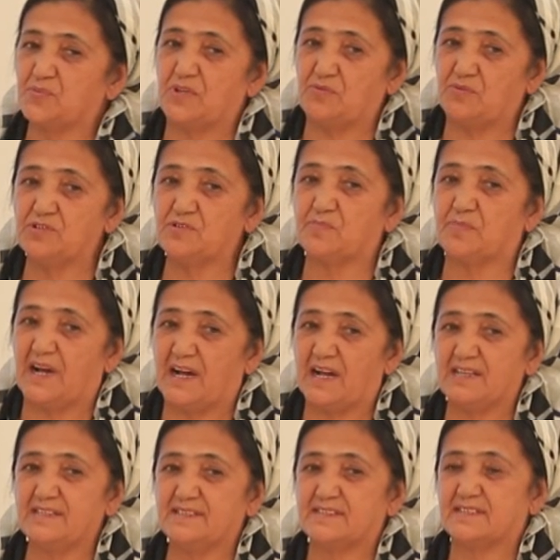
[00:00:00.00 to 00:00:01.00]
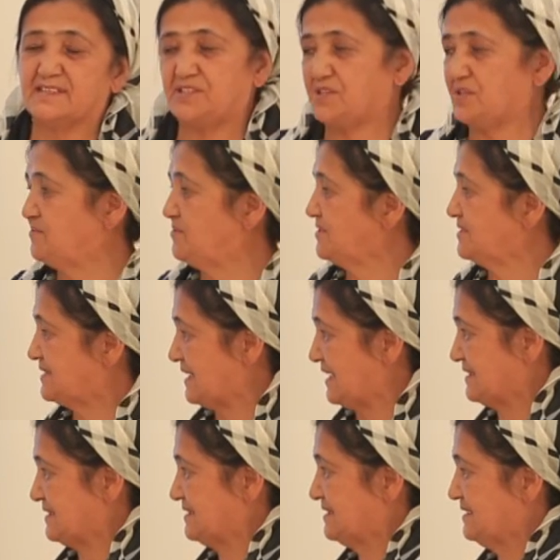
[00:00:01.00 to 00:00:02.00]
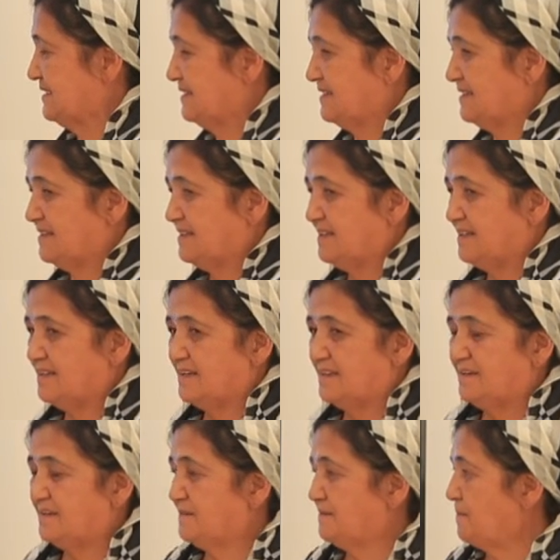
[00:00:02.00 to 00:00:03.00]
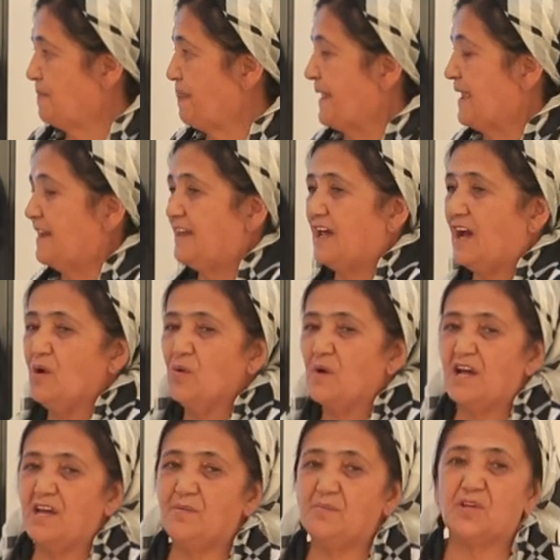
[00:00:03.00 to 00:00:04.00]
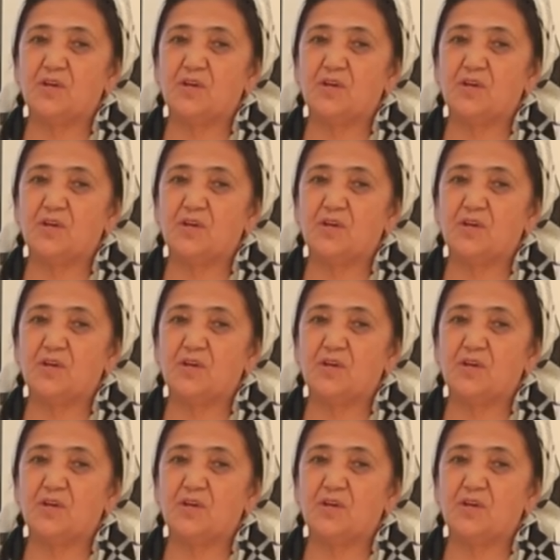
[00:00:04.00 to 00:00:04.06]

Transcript: we use past continuous tense. Now I am